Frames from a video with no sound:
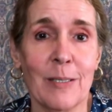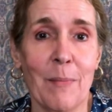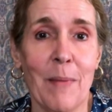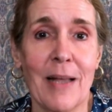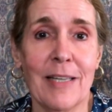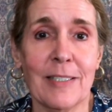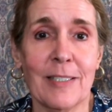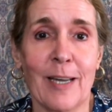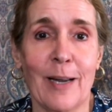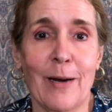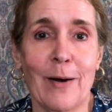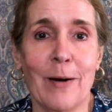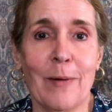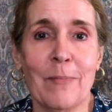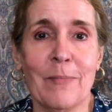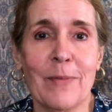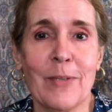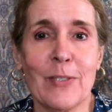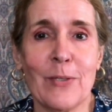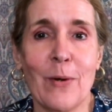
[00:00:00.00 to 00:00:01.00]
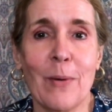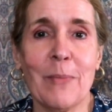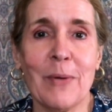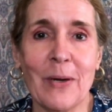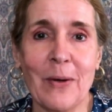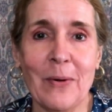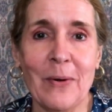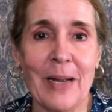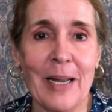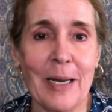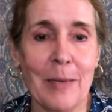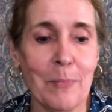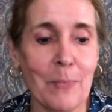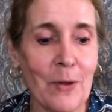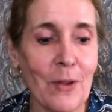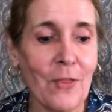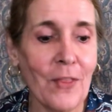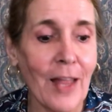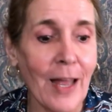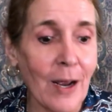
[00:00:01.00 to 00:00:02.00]
mascara. So I'm going to go ahead and
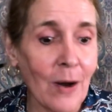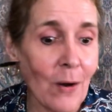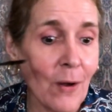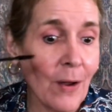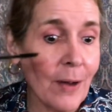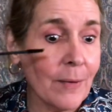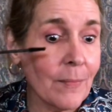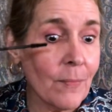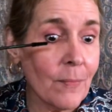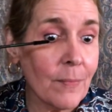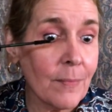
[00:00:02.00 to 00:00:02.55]
put that on.